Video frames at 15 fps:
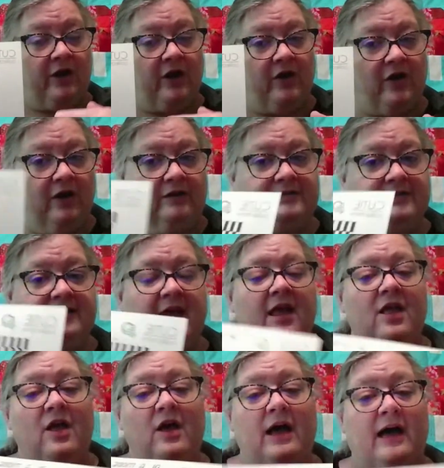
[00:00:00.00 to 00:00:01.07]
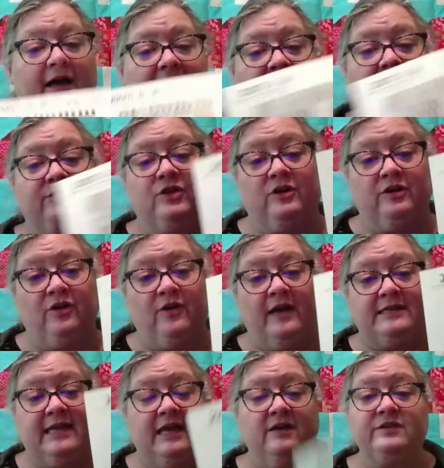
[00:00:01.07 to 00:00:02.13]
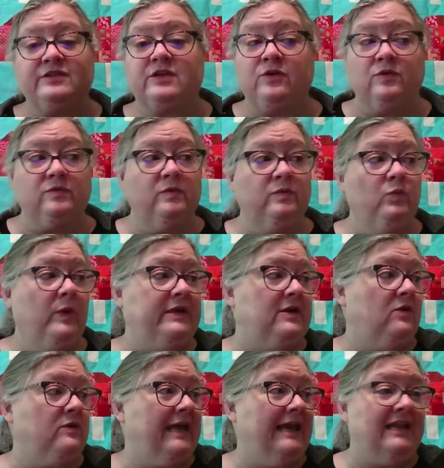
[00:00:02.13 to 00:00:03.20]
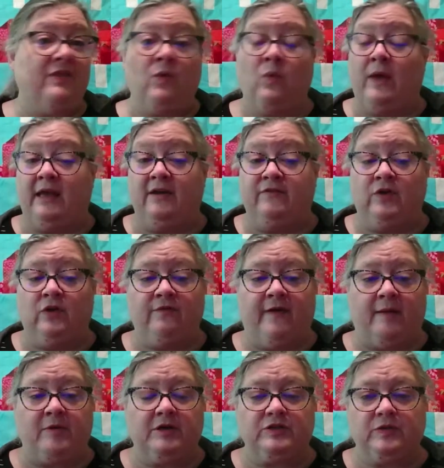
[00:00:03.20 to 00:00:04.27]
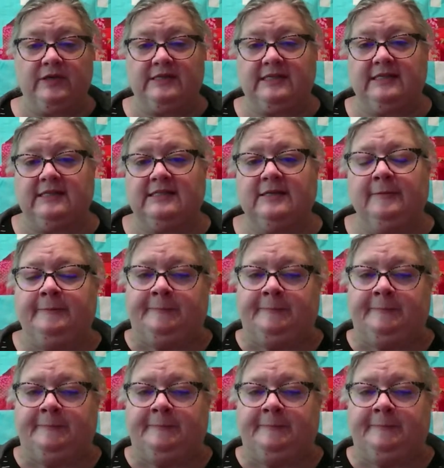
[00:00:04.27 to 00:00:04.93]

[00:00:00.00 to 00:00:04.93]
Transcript: cards. They're in grayscale, so we don't get in the way of your fabric choices.